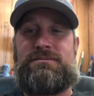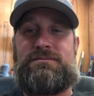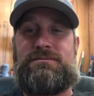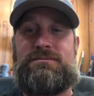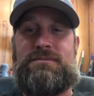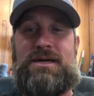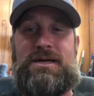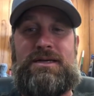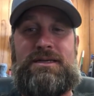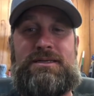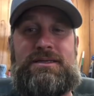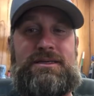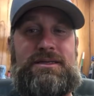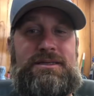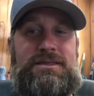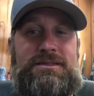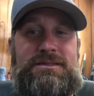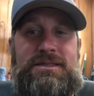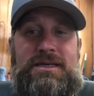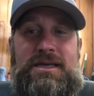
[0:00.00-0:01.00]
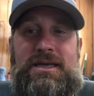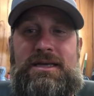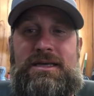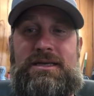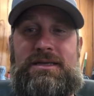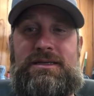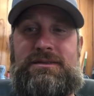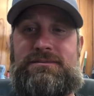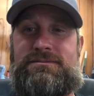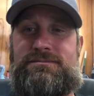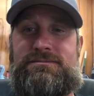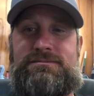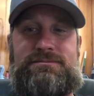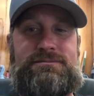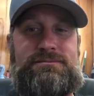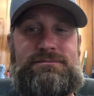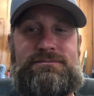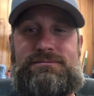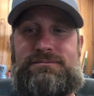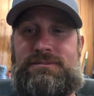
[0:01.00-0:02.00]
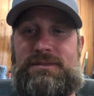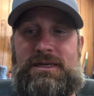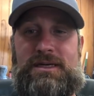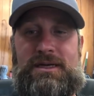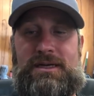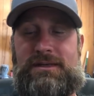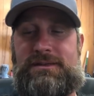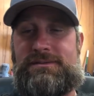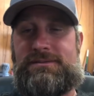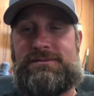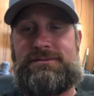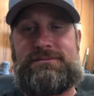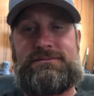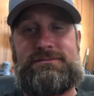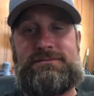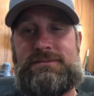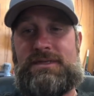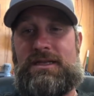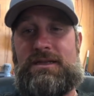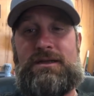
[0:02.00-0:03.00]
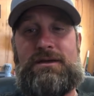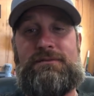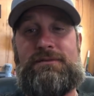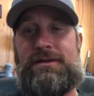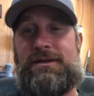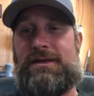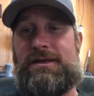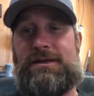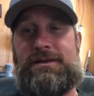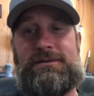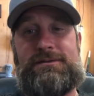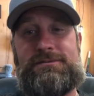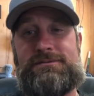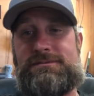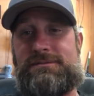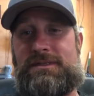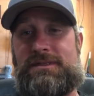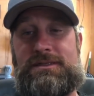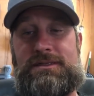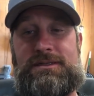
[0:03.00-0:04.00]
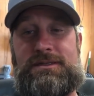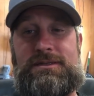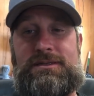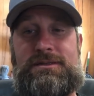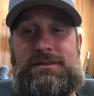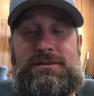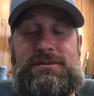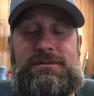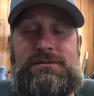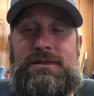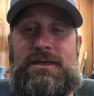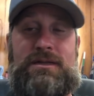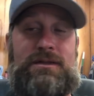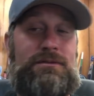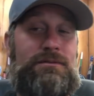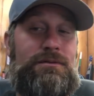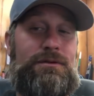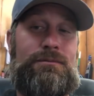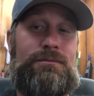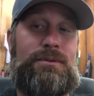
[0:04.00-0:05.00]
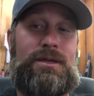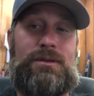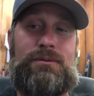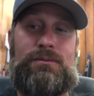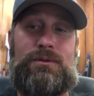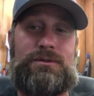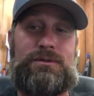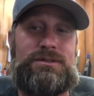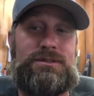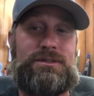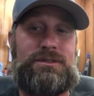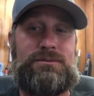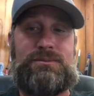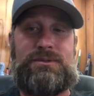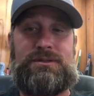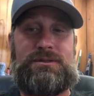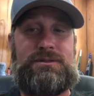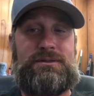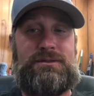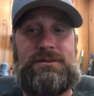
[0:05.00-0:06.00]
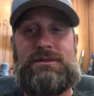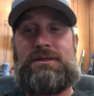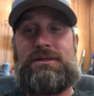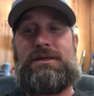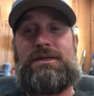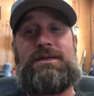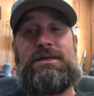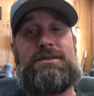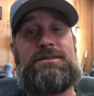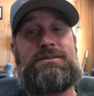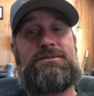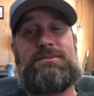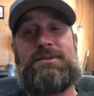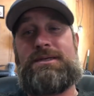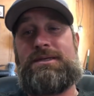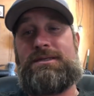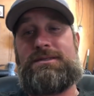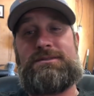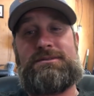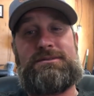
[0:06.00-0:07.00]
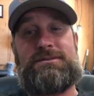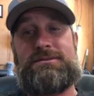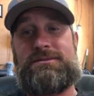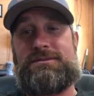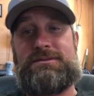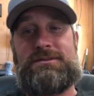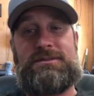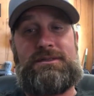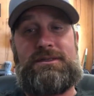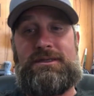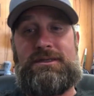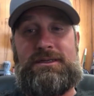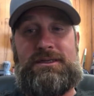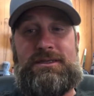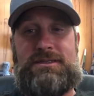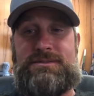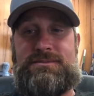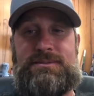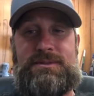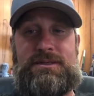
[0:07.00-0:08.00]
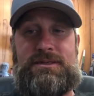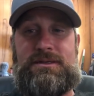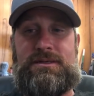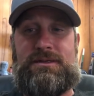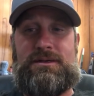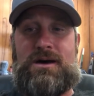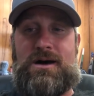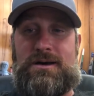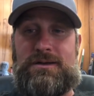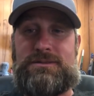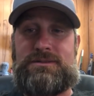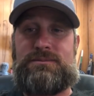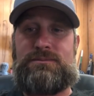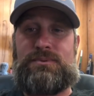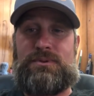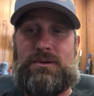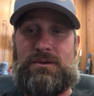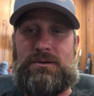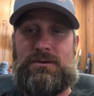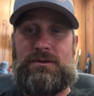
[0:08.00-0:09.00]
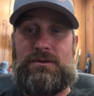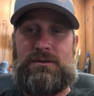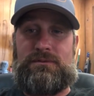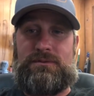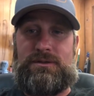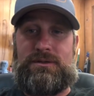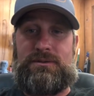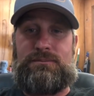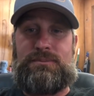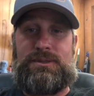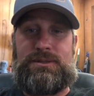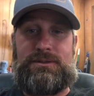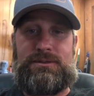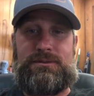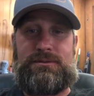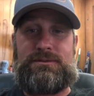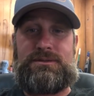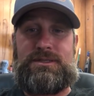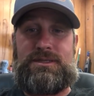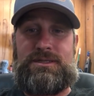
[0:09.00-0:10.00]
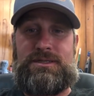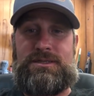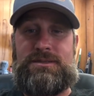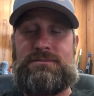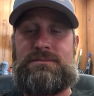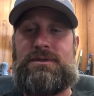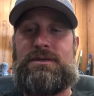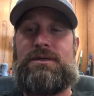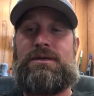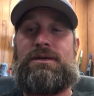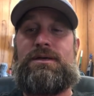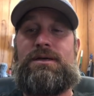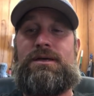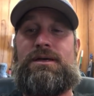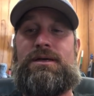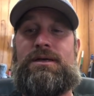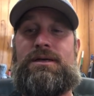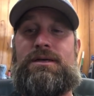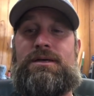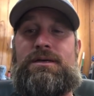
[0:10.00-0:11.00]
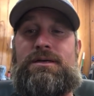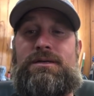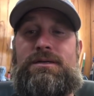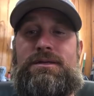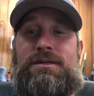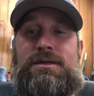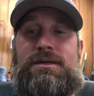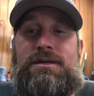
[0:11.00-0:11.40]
Mike is uh, I love the guy, dude. I love everybody that works here, but he's been he's been an awesome part of the Imperial team, and